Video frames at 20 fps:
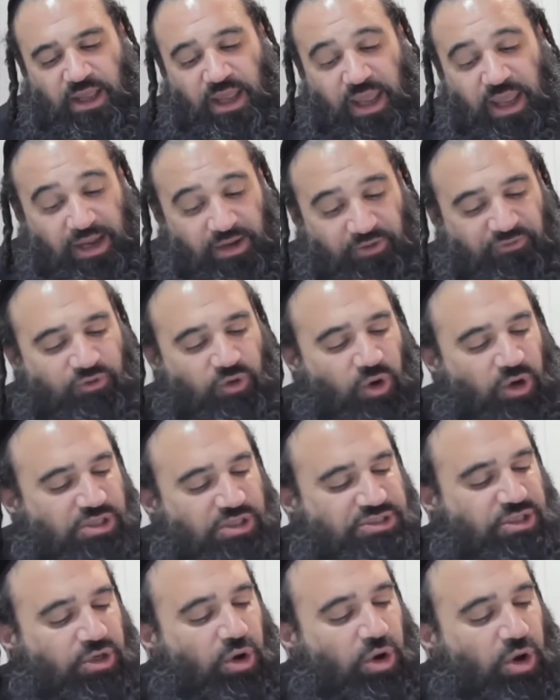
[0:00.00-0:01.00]
And of
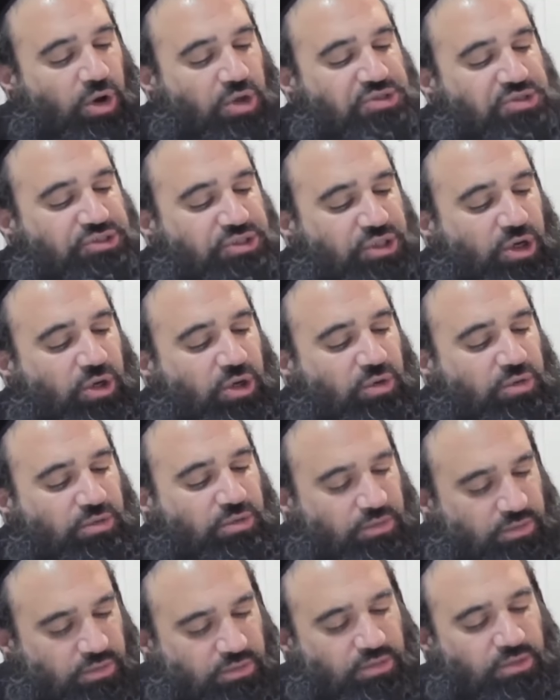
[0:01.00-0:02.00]
course, there are
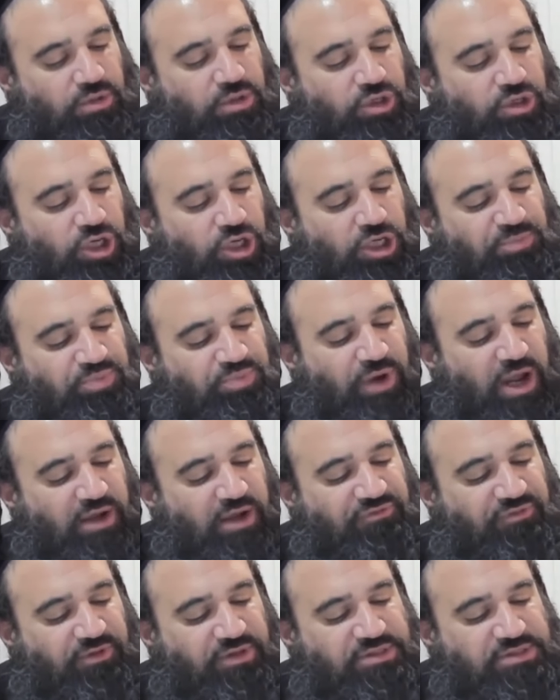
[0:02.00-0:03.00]
also good
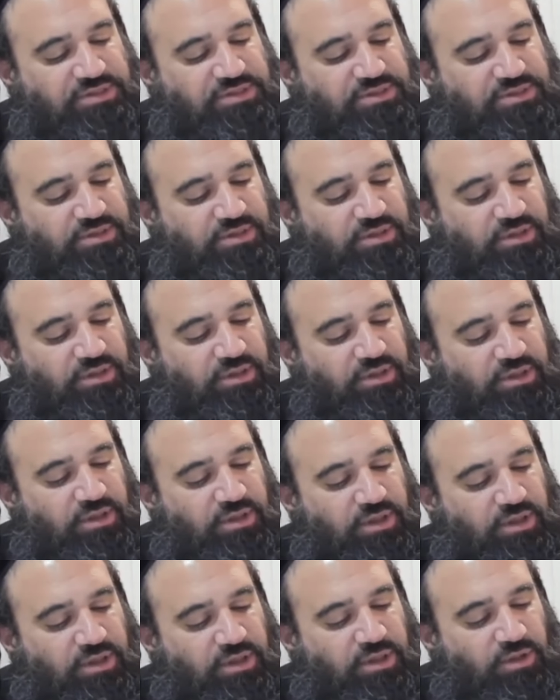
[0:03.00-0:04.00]
prophets,
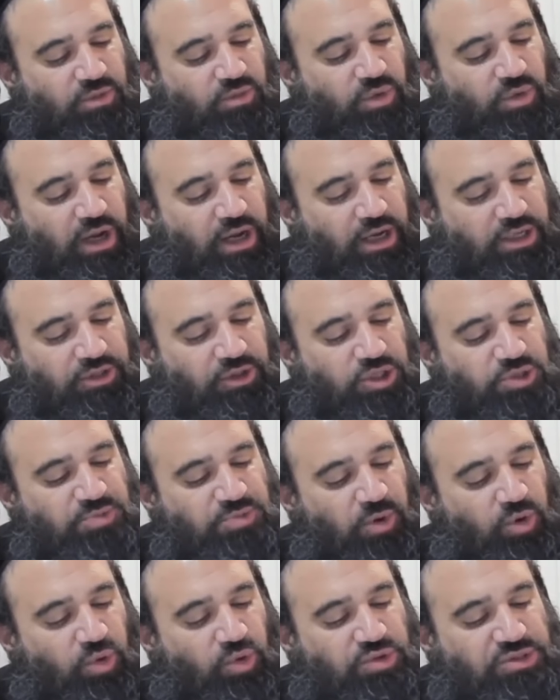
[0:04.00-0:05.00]
where Kadosh
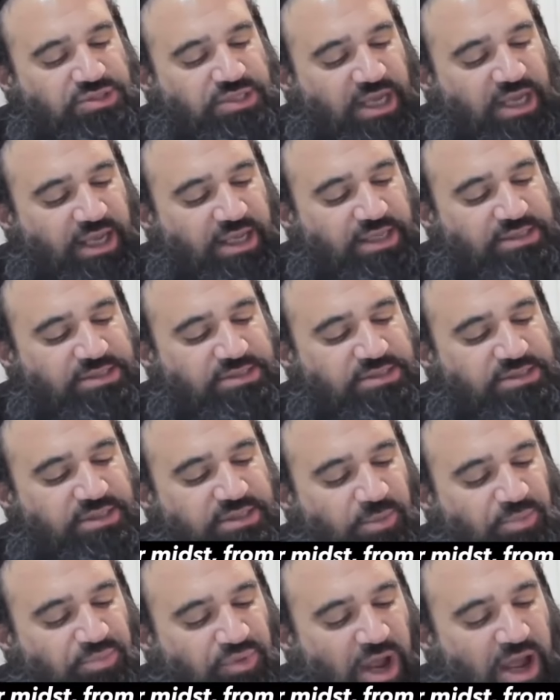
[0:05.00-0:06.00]
Baruch Hu says,
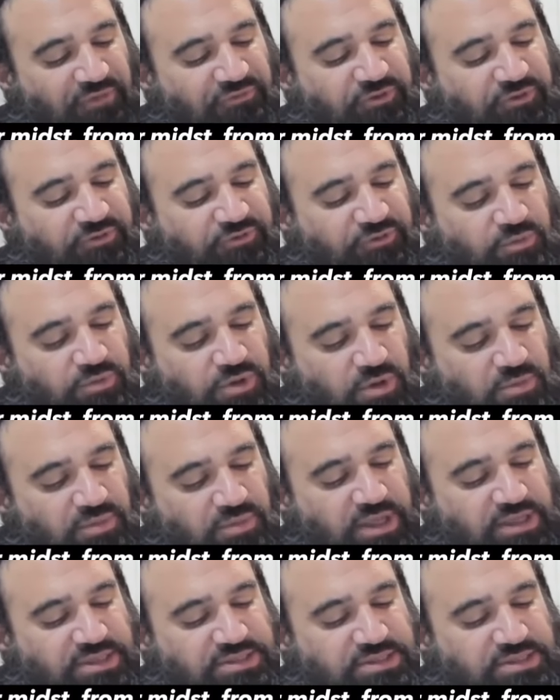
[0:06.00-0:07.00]
a prophet from your
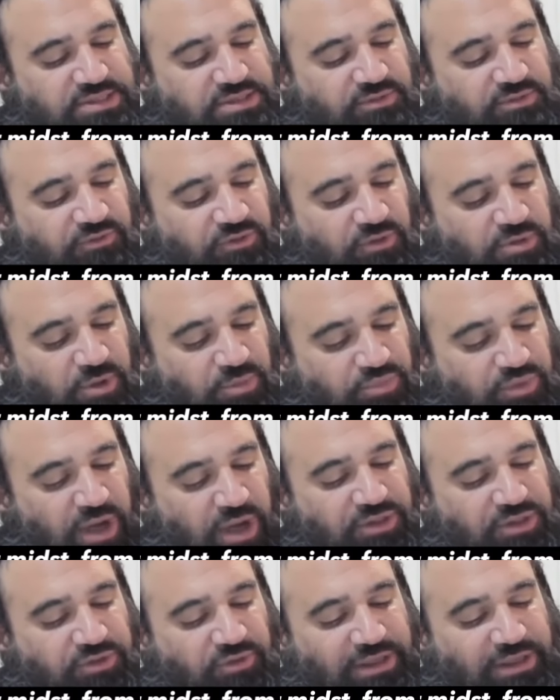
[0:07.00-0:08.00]
midst, from your
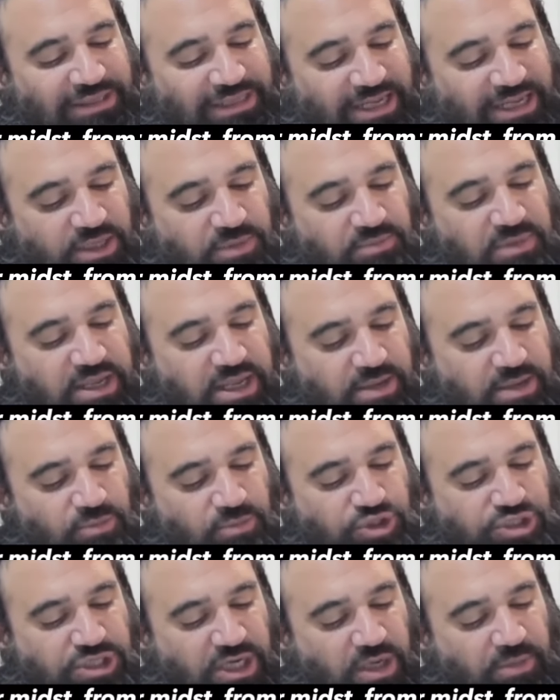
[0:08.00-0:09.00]
brethren like me,
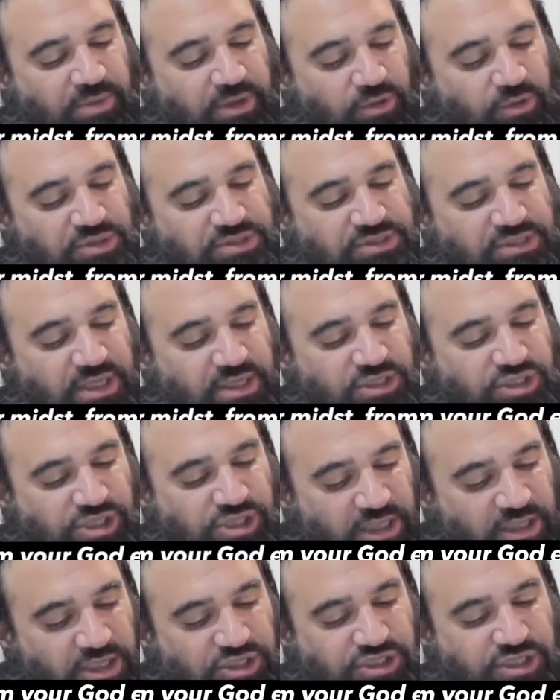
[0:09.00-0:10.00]
Moshe Rabbeinu says,
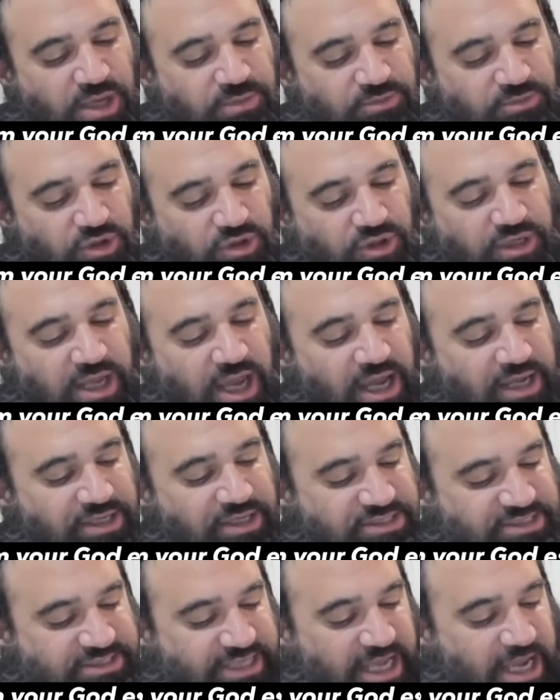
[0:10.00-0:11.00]
shall Hashem your God
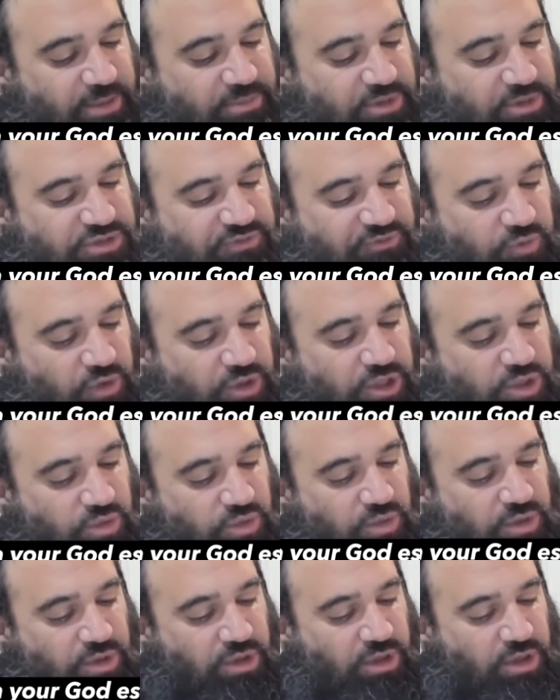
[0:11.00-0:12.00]
establish for you.